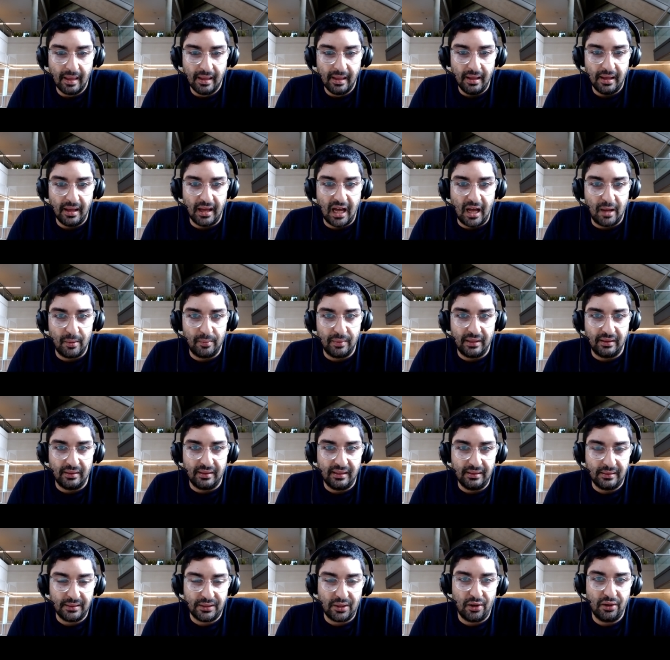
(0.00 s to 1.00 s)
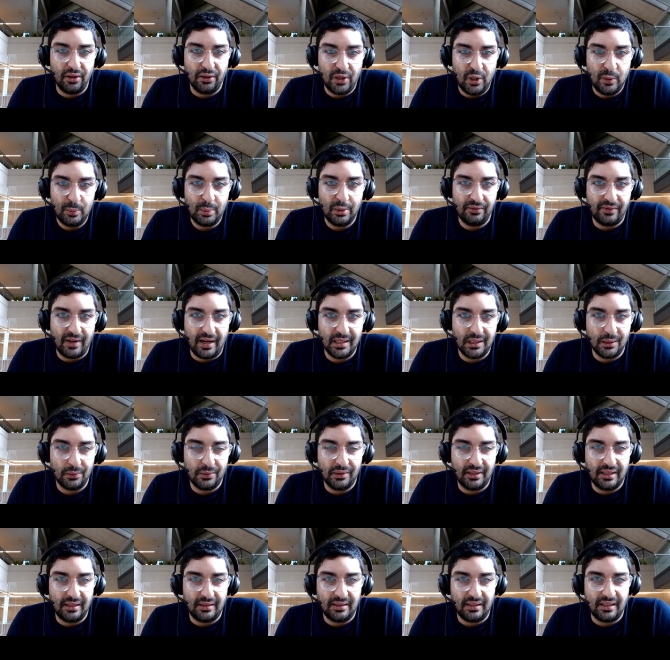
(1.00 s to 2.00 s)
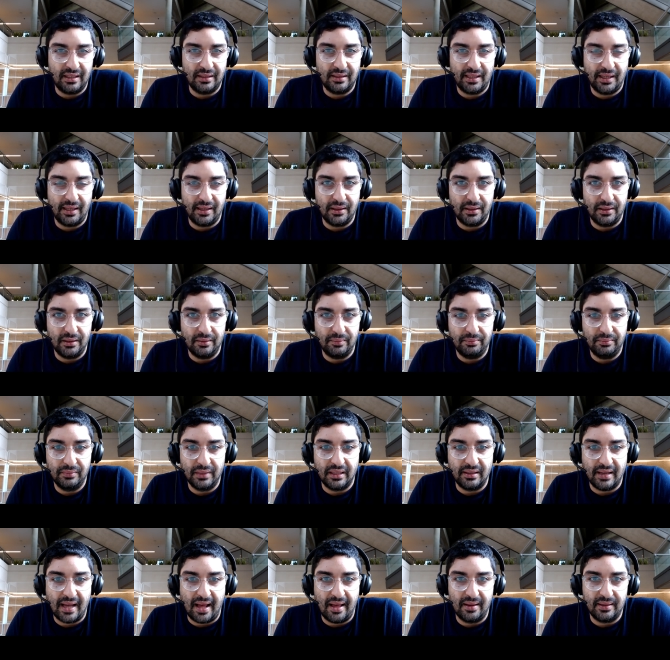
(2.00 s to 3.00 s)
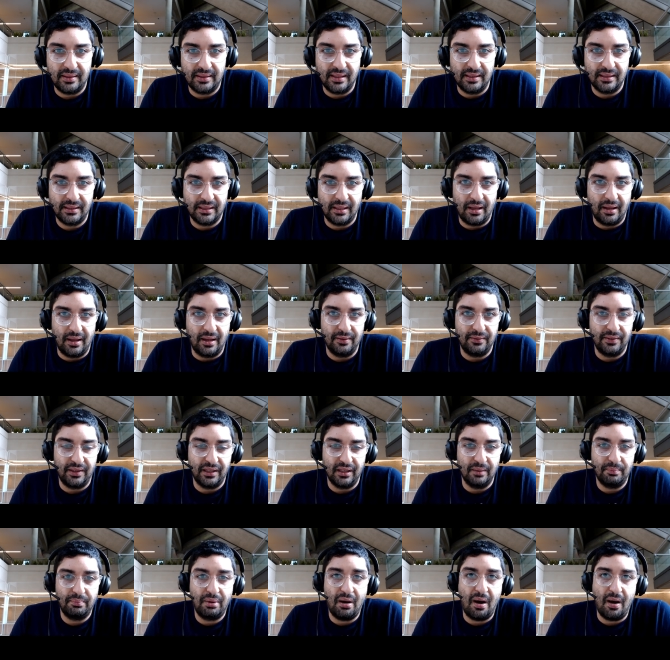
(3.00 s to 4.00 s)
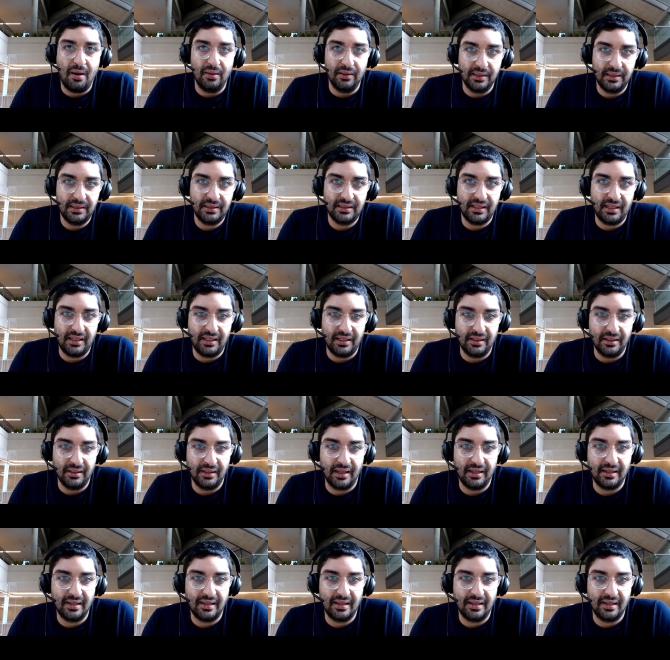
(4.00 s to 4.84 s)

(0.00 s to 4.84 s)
And this article provides a really detailed analysis of their policy and